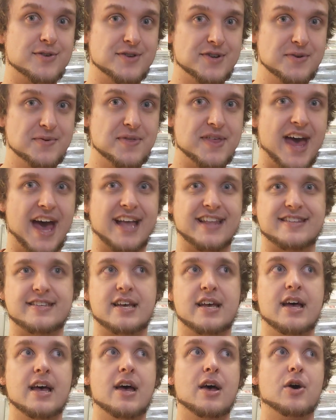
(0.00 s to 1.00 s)
to do that.
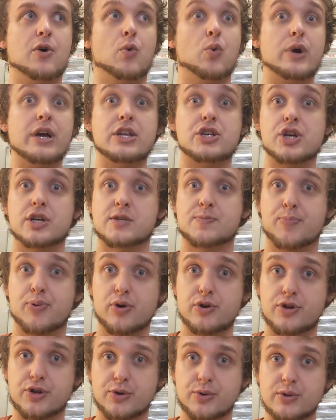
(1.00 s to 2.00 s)
We just
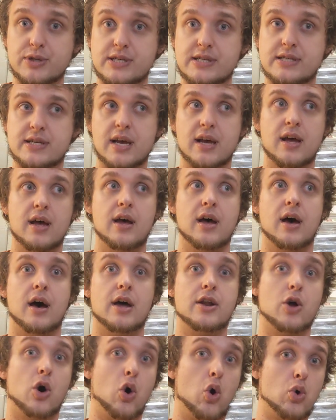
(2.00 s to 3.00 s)
produced
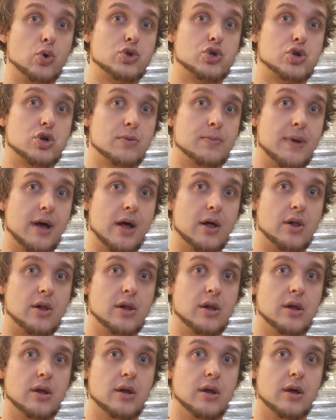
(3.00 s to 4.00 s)
an
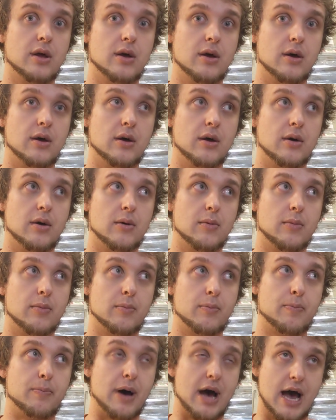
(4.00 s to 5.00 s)
ultramel
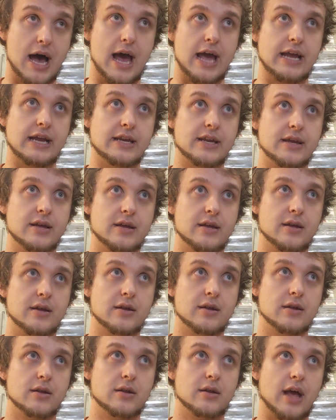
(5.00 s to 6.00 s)
pied.
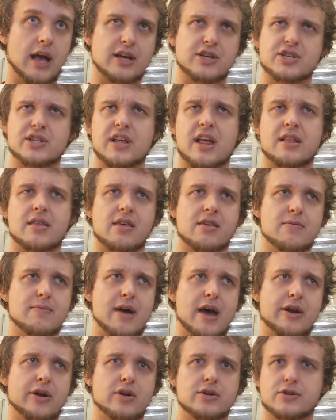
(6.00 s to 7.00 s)
Actually, that doesn't
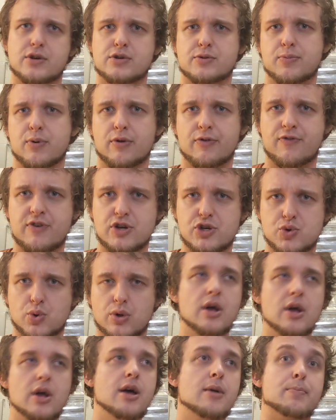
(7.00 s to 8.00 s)
matter because those are both
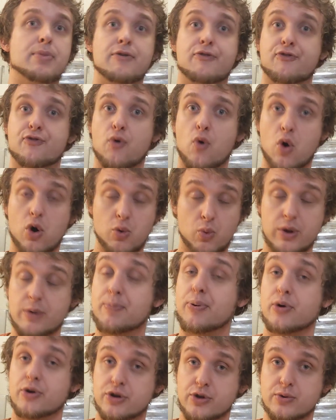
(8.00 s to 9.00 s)
visual. Before we
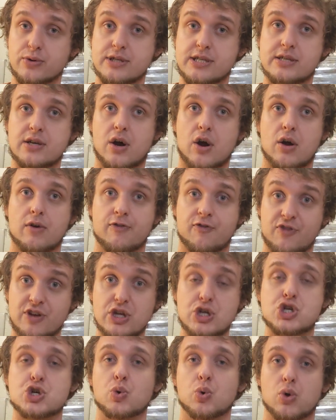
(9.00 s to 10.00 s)
produced our
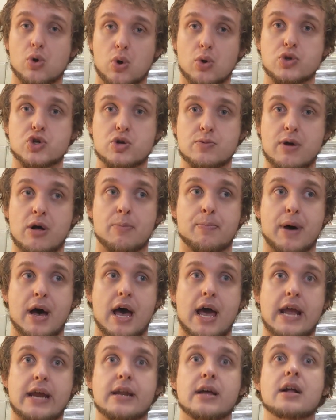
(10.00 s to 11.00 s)
visual ultramel
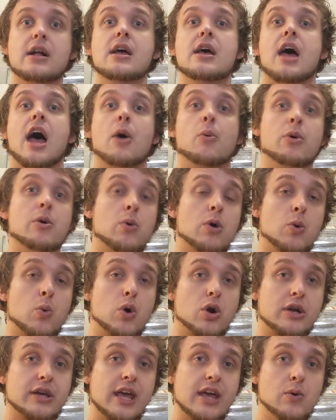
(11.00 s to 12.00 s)
pied, and we were
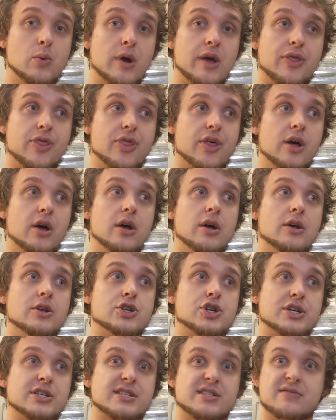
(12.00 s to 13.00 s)
working with
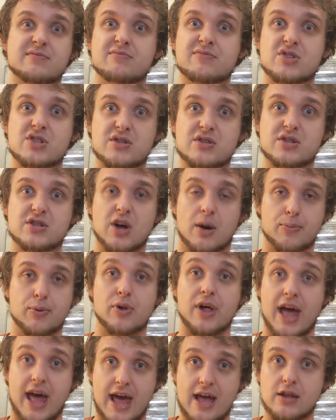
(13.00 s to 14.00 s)
just
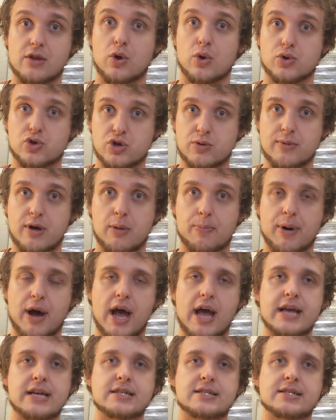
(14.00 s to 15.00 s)
double het ultramel
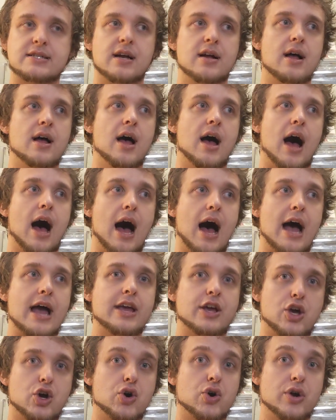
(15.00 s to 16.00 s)
pieds,
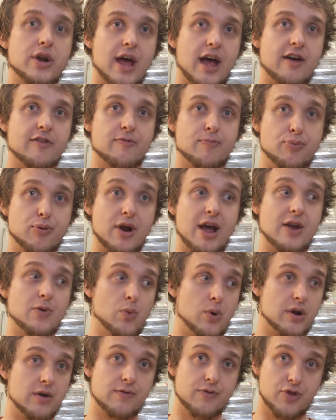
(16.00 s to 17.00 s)
I could have
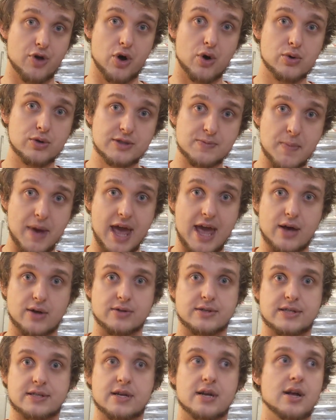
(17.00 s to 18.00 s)
bred one of those
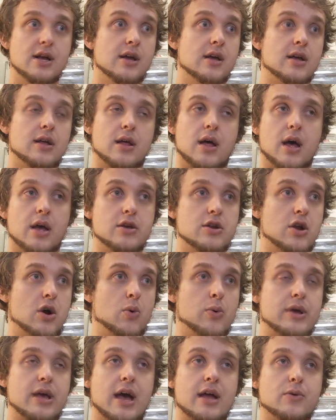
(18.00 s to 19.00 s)
males. We
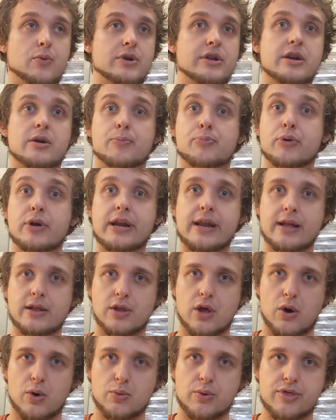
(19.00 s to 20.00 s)
did a breeding
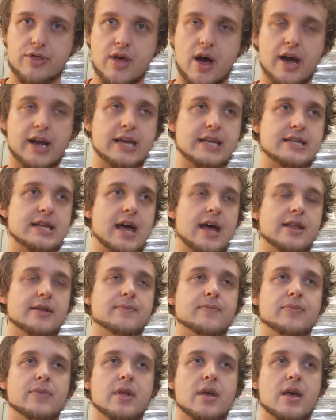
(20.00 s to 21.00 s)
loan with Nagaden,
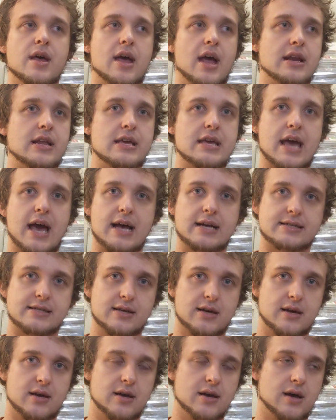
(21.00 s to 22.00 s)
and he has
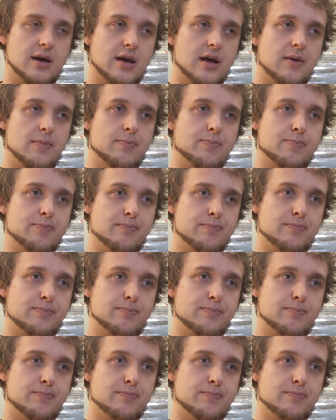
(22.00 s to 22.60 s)
a